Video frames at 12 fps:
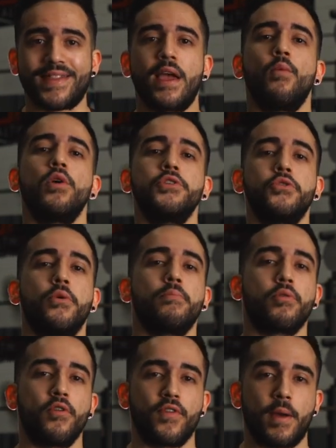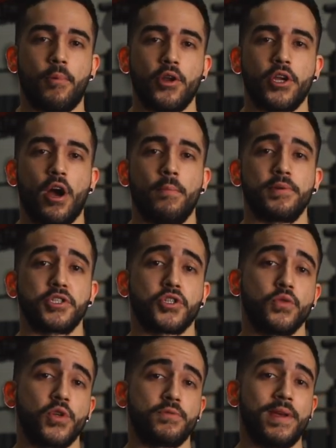They want to improve their body
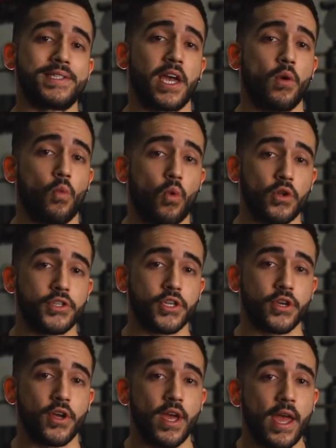composition, which means they want to